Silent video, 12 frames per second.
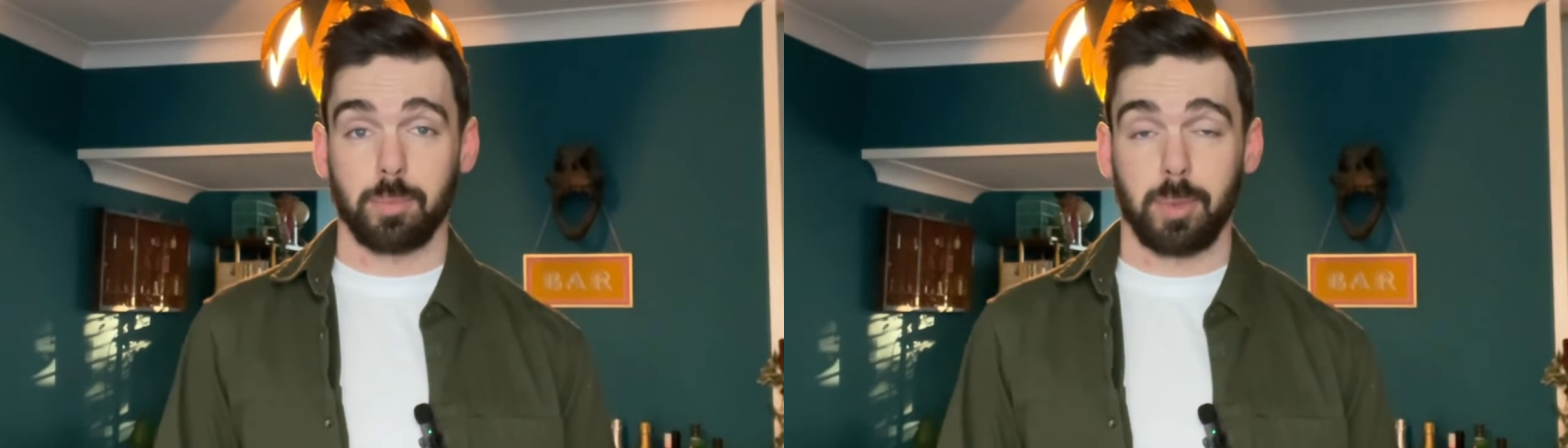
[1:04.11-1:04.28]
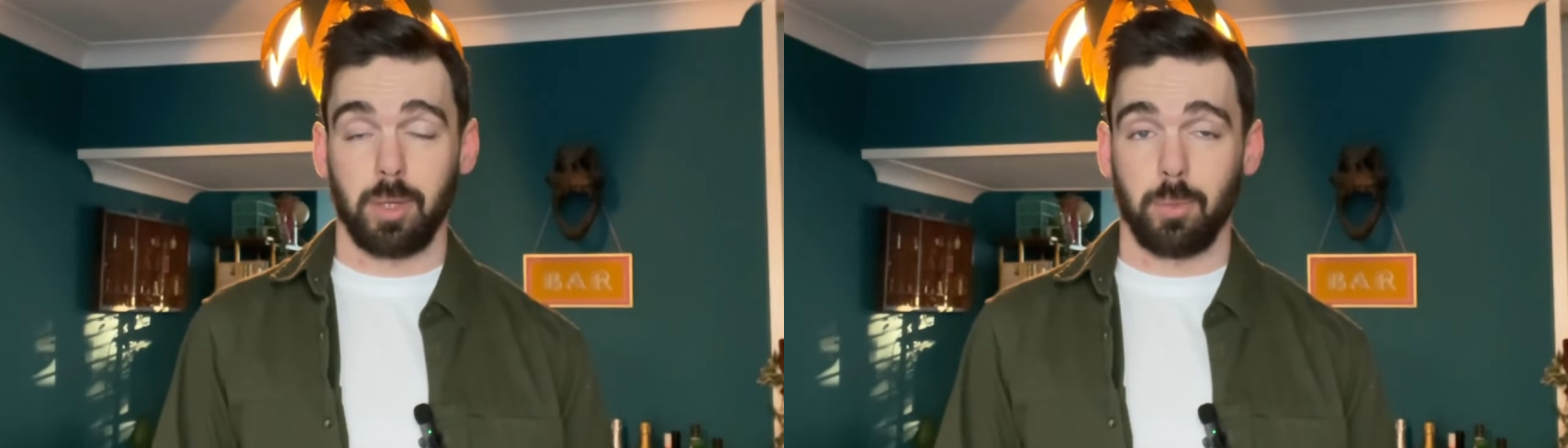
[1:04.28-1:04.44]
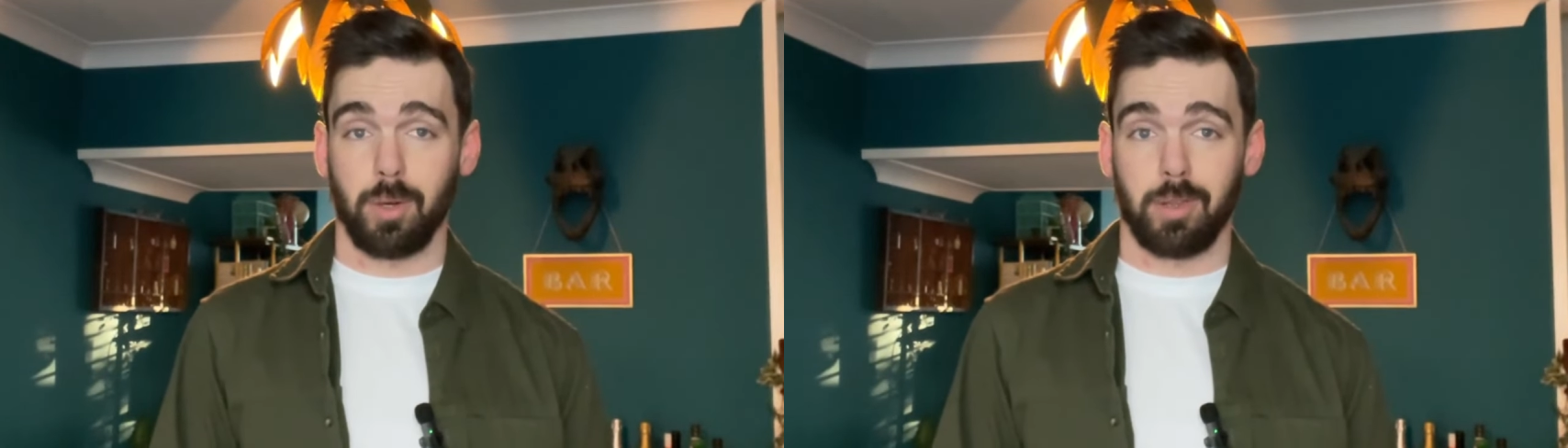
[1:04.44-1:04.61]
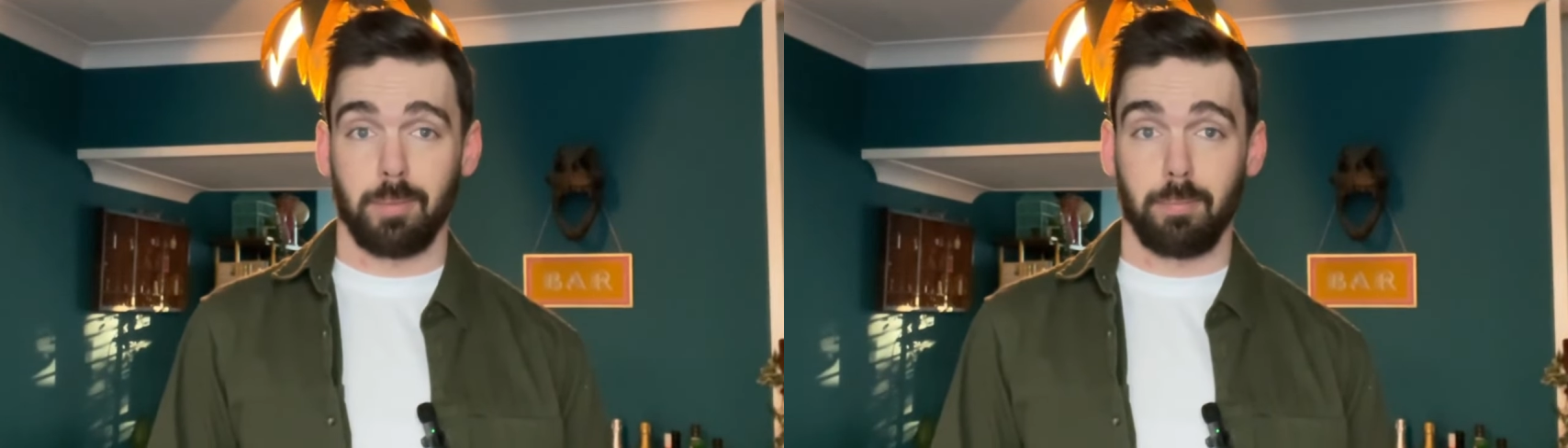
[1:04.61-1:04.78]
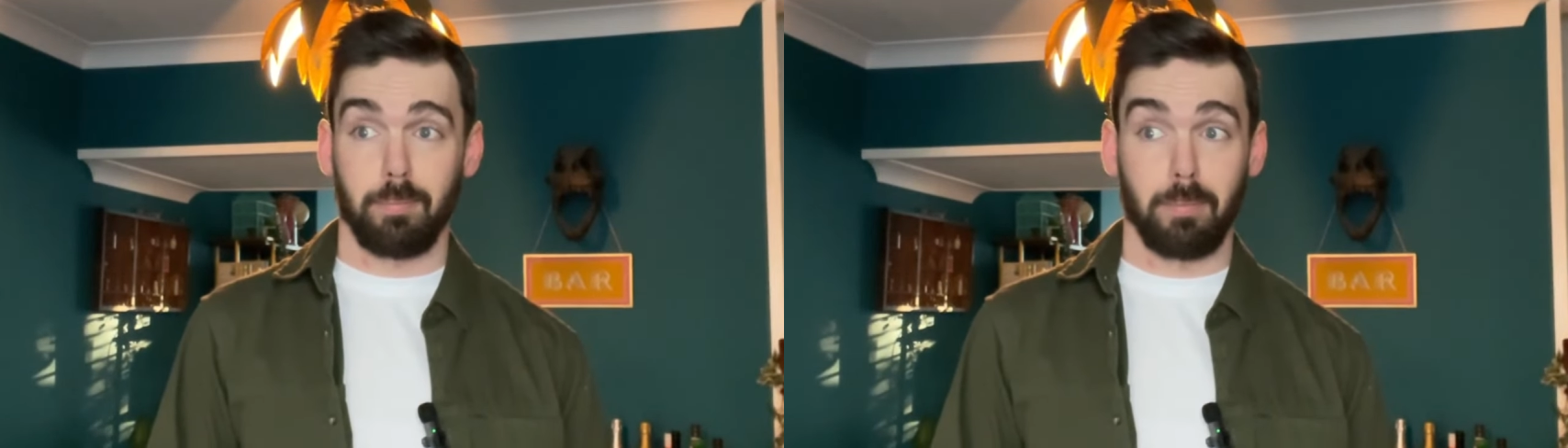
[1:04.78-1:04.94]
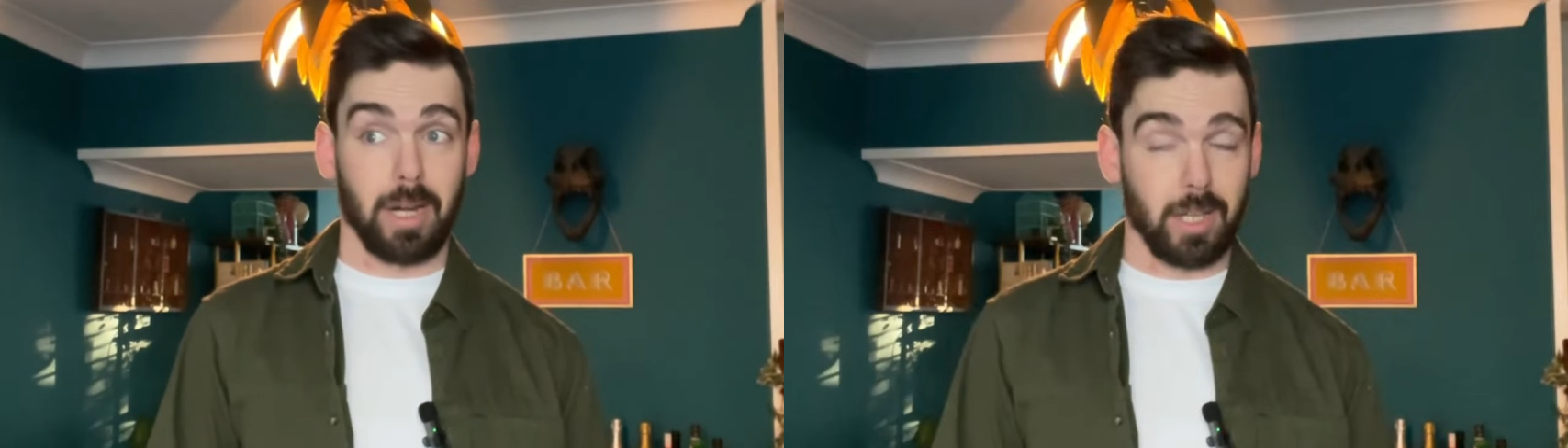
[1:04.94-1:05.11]
being one of the
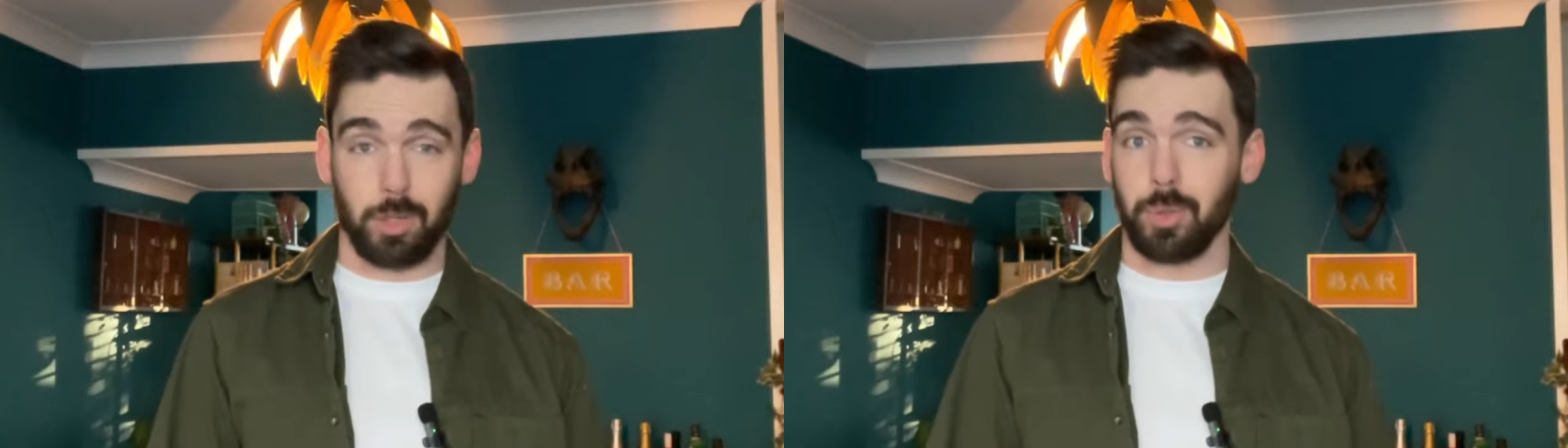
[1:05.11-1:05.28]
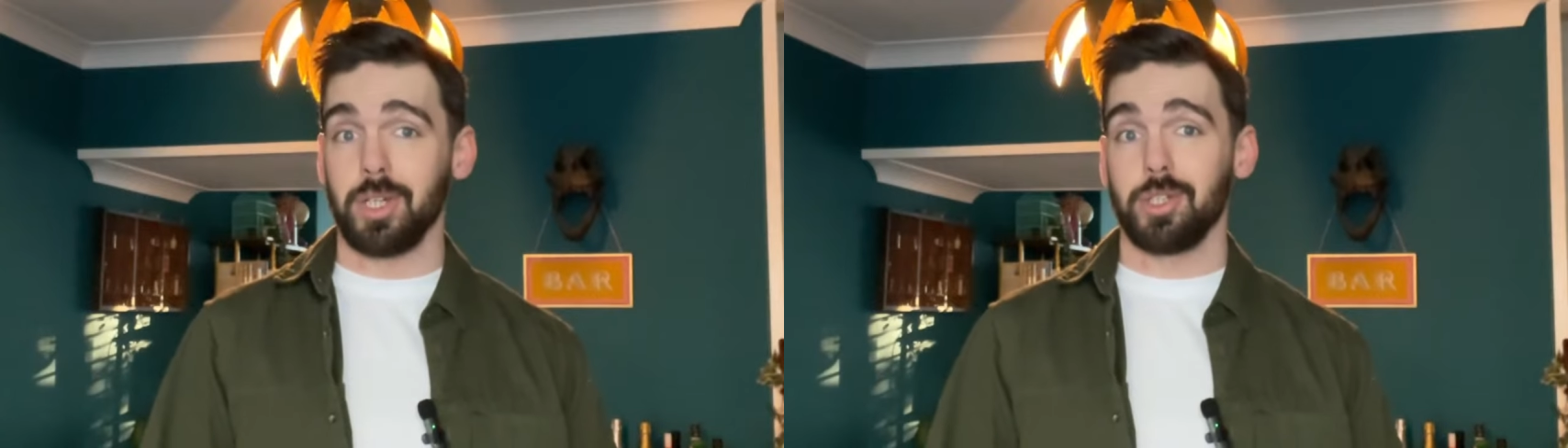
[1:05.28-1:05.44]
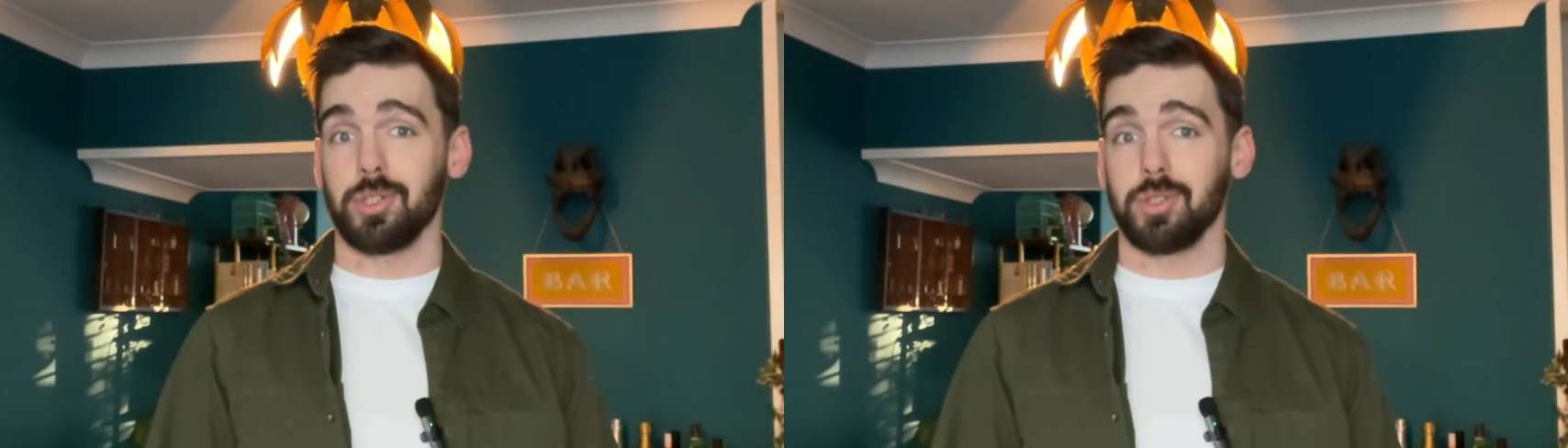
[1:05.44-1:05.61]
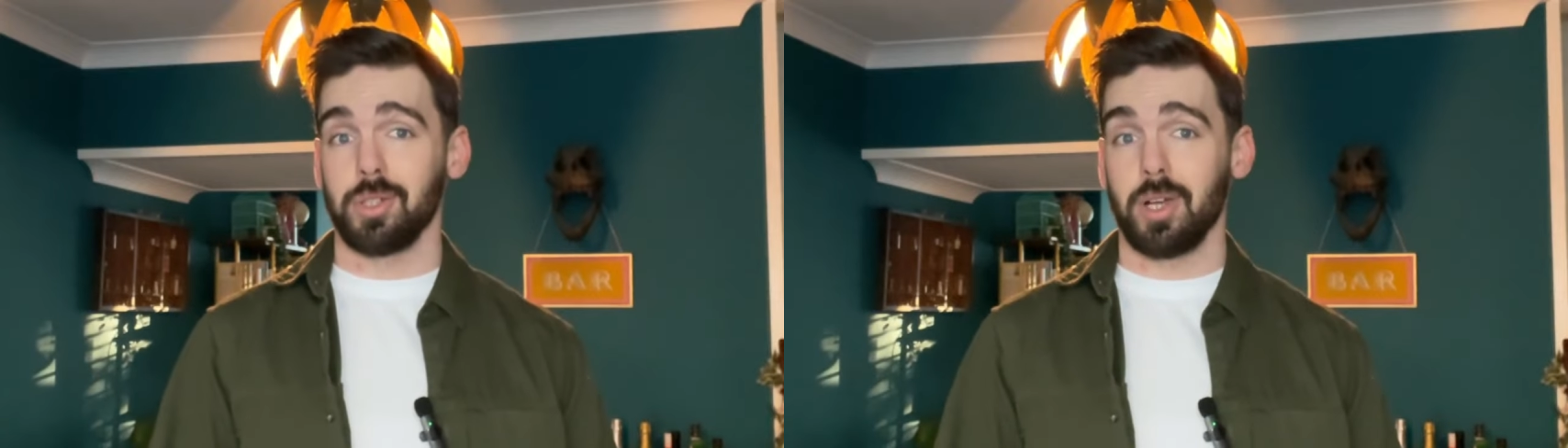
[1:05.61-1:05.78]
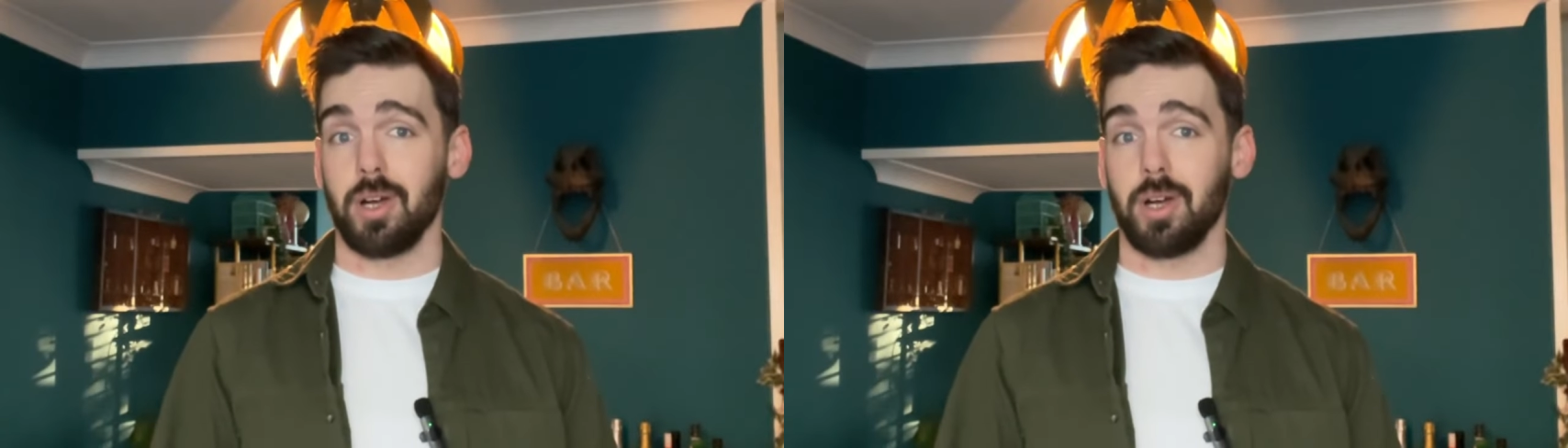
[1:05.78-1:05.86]
many creatures in